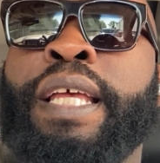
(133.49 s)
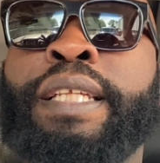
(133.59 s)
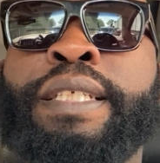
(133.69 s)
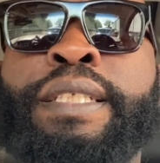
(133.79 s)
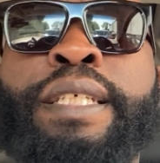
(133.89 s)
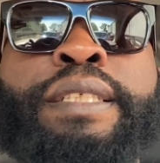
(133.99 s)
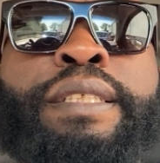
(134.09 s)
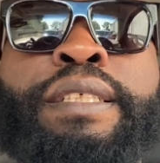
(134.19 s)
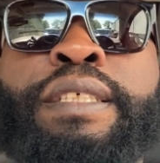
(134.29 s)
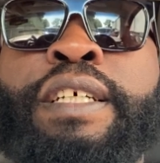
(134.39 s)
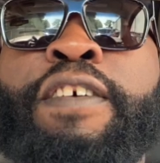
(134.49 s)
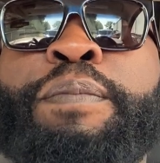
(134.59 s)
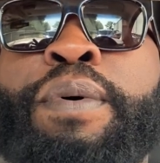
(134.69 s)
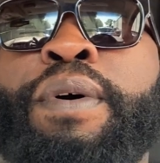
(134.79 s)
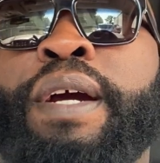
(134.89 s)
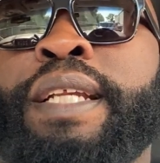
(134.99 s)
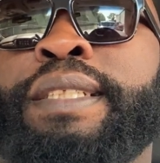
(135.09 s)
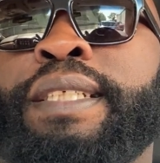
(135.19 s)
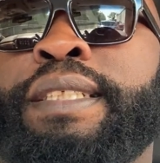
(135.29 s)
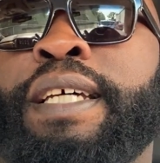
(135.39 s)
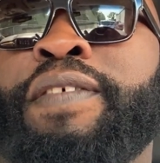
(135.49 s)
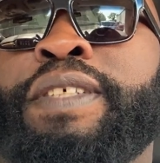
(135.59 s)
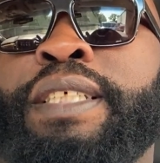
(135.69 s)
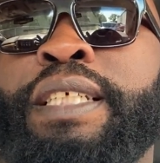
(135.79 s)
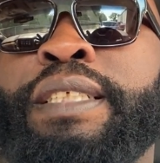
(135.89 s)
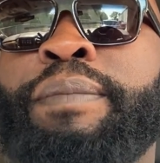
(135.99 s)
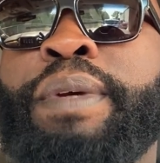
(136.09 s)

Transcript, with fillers: This is a tough part, and it's a tough season,